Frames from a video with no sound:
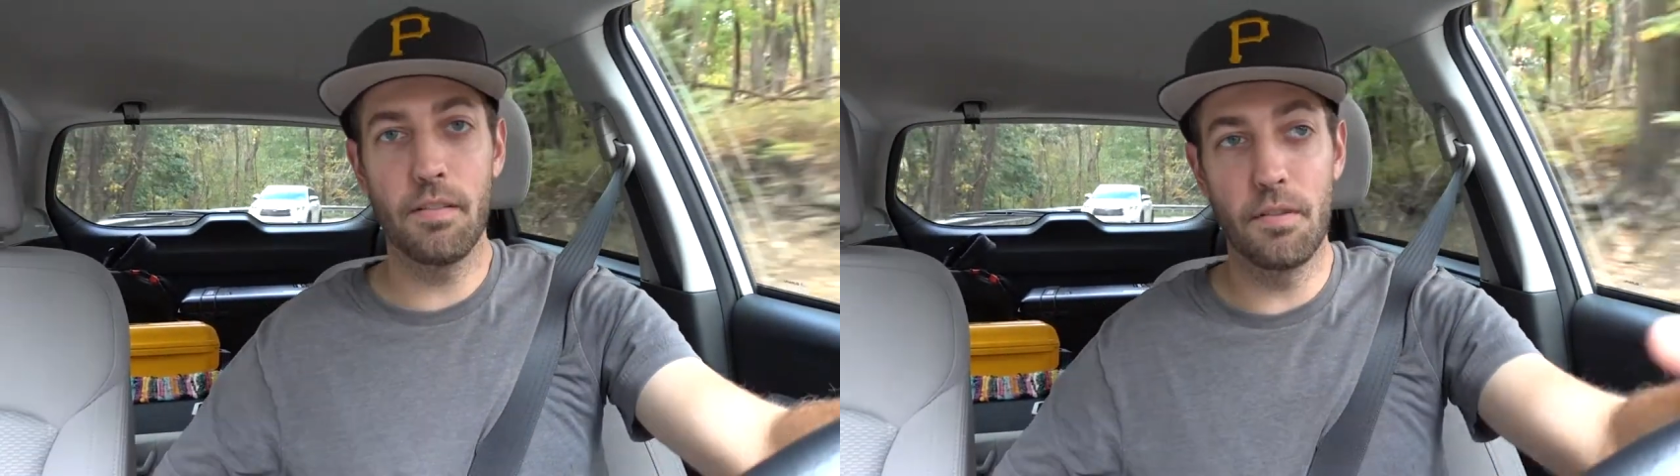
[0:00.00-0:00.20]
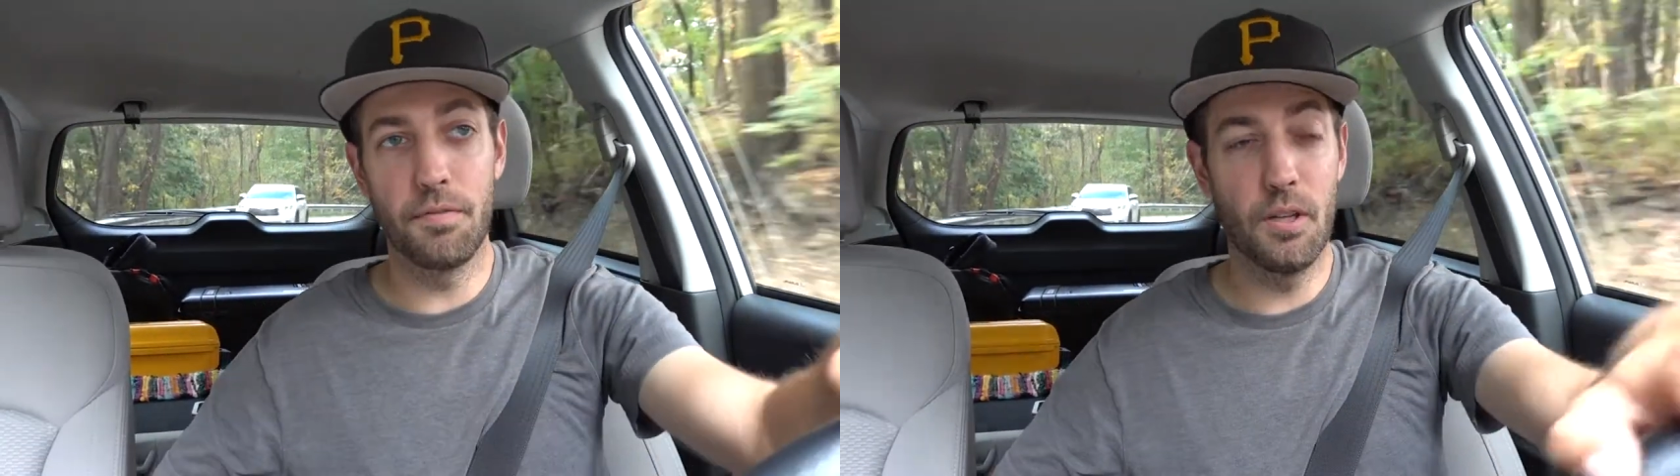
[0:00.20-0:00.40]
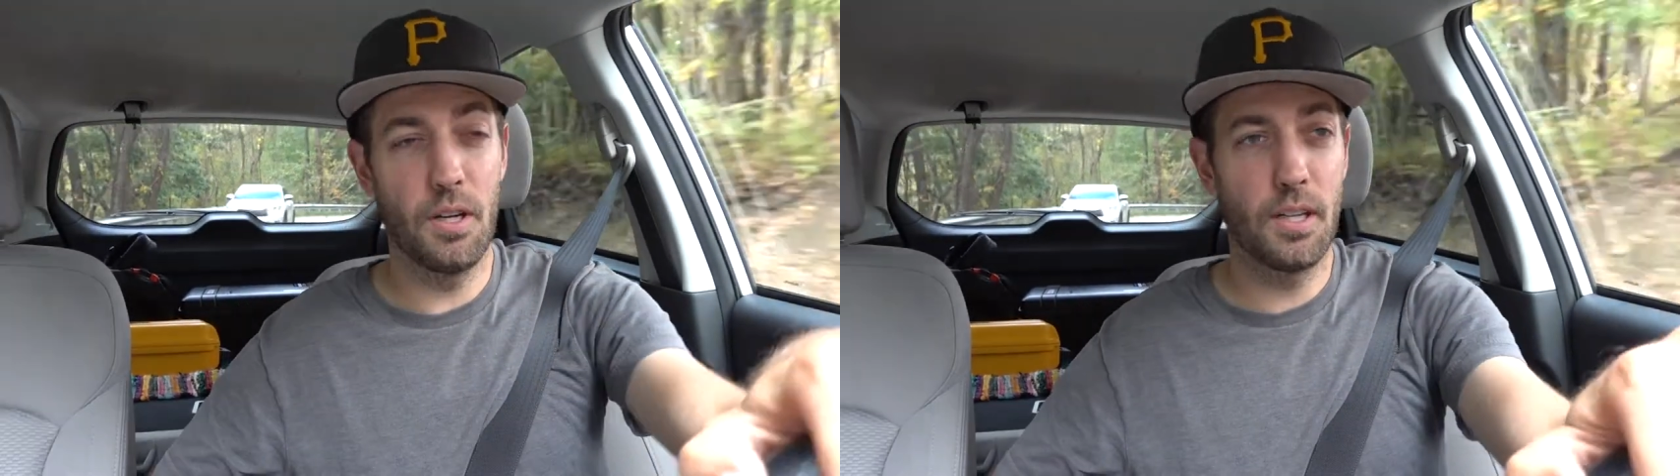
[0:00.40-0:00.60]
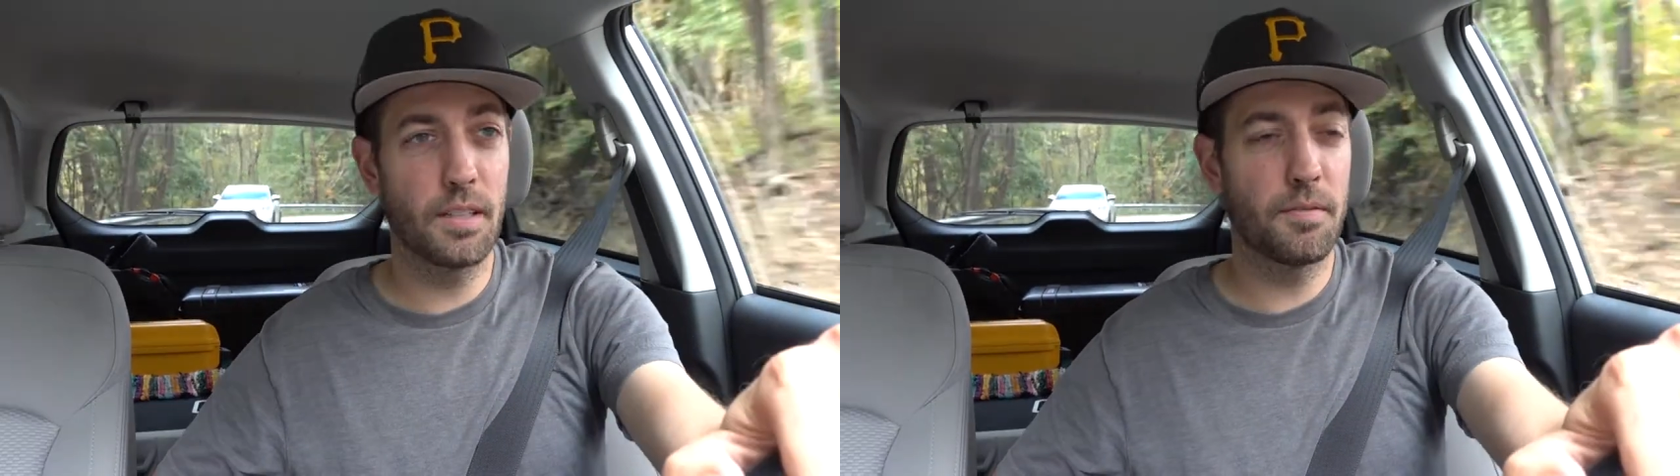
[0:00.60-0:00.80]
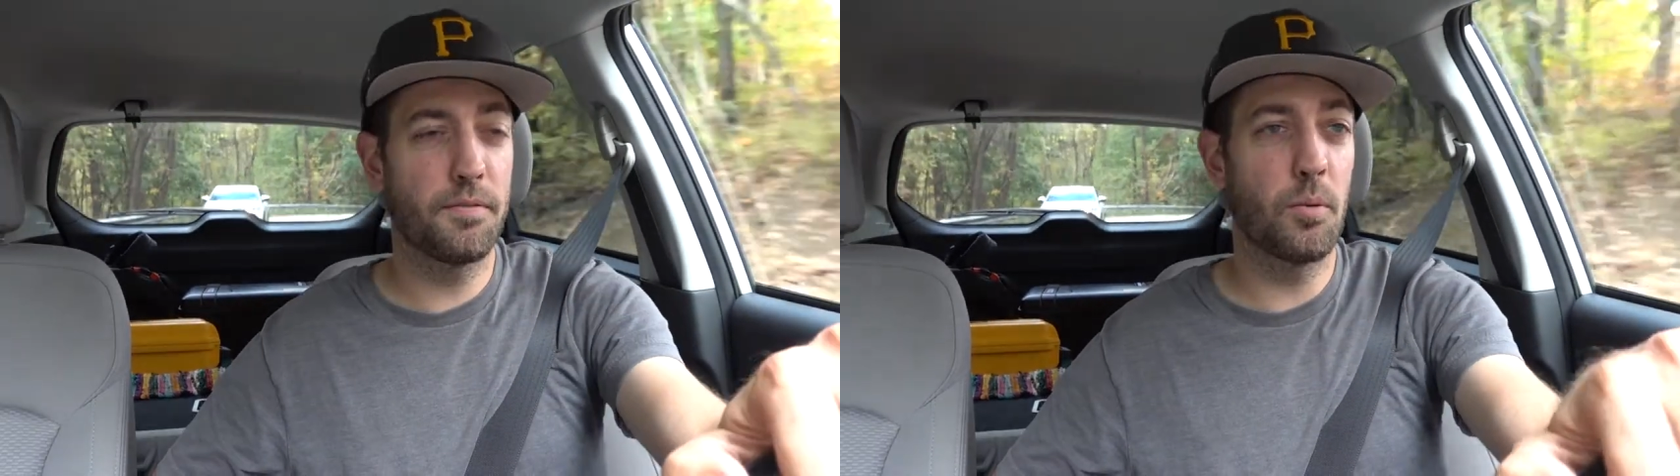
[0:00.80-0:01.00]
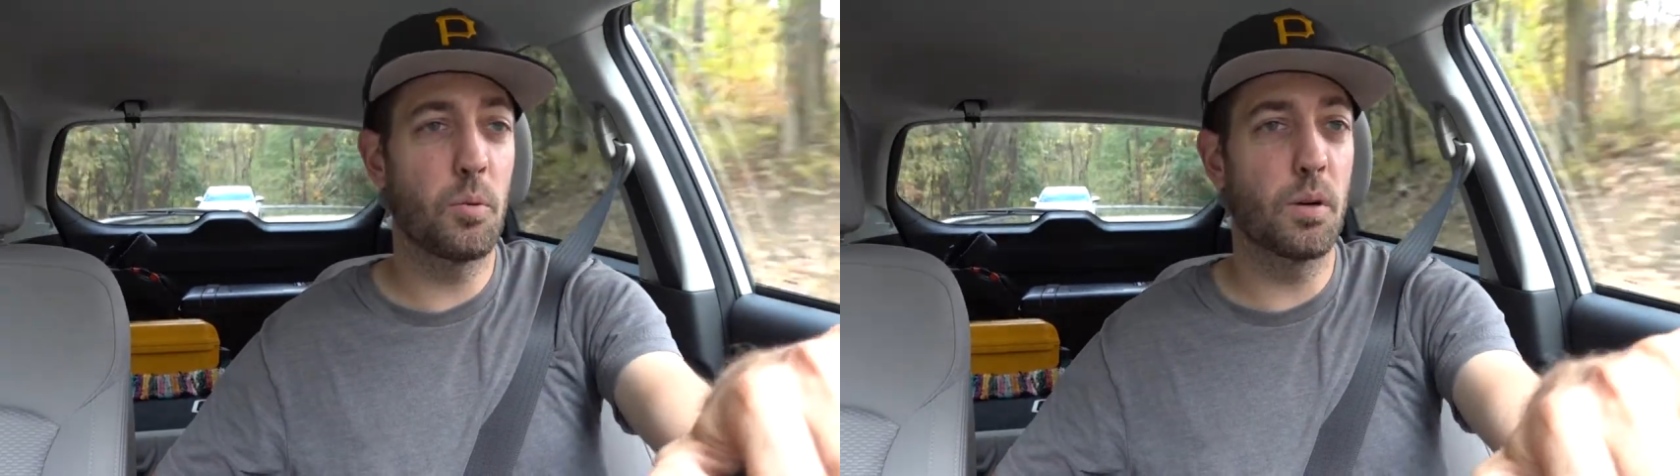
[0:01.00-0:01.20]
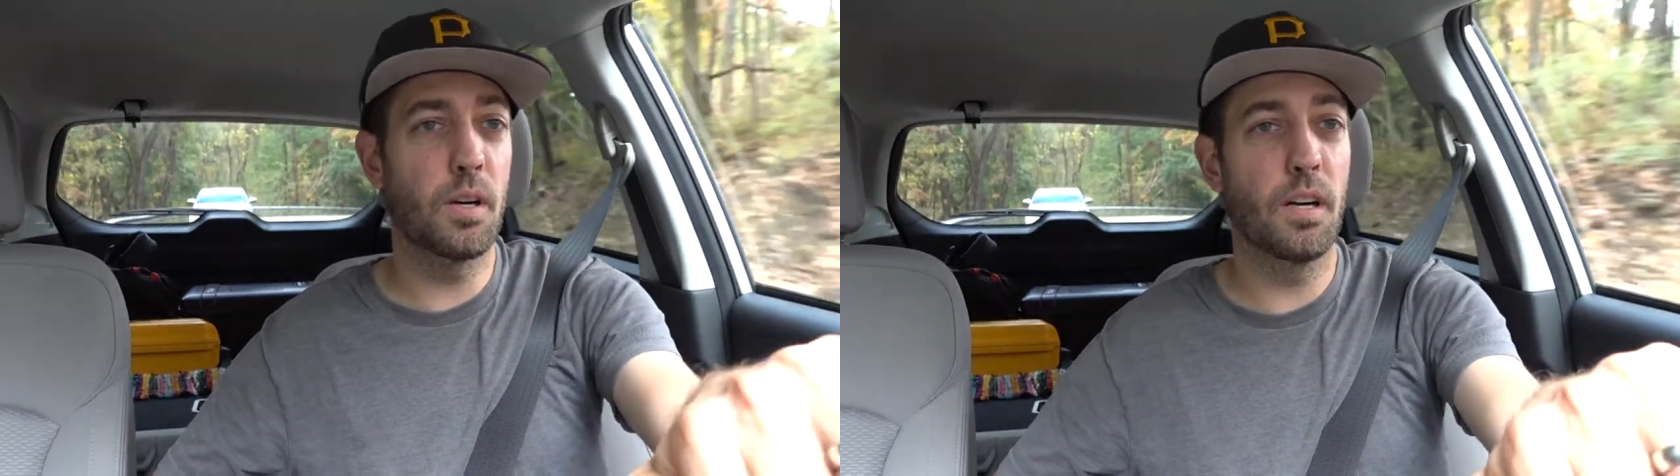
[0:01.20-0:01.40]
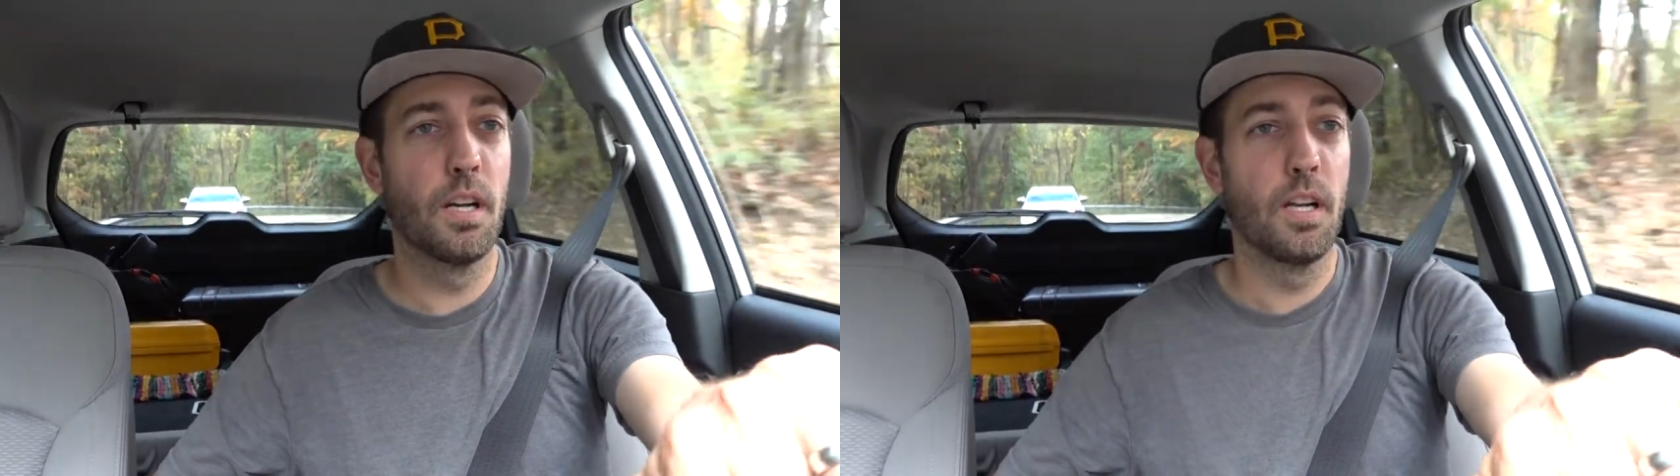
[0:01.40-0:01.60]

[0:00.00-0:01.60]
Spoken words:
of the vlog for